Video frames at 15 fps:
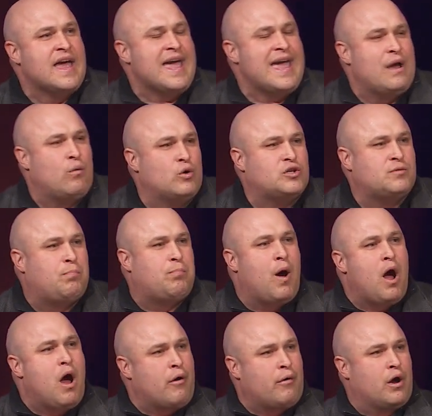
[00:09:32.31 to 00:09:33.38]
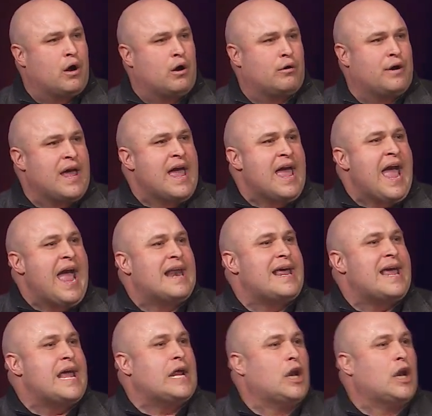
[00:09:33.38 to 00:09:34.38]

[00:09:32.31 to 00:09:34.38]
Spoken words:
It was borrowed, and he